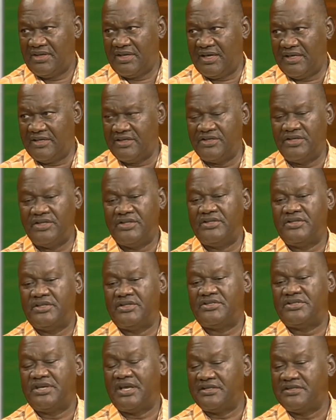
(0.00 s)
And
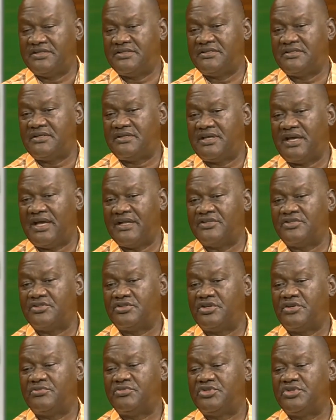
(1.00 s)
the chances are that
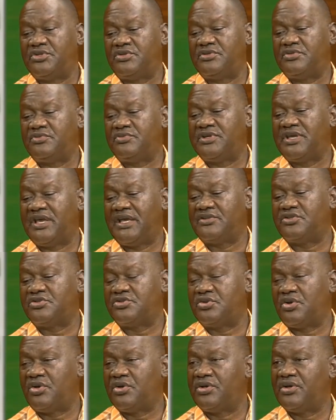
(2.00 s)
some children will get
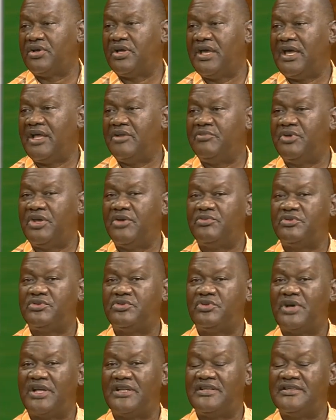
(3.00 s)
stronger and be able
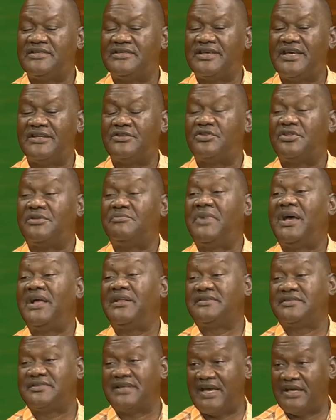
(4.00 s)
to at least get to the
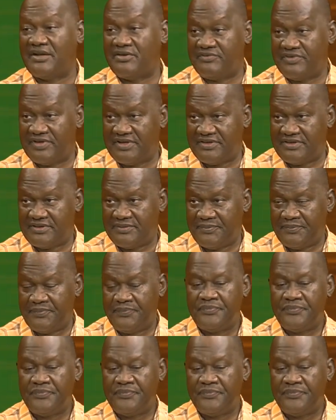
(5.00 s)
mild side of it.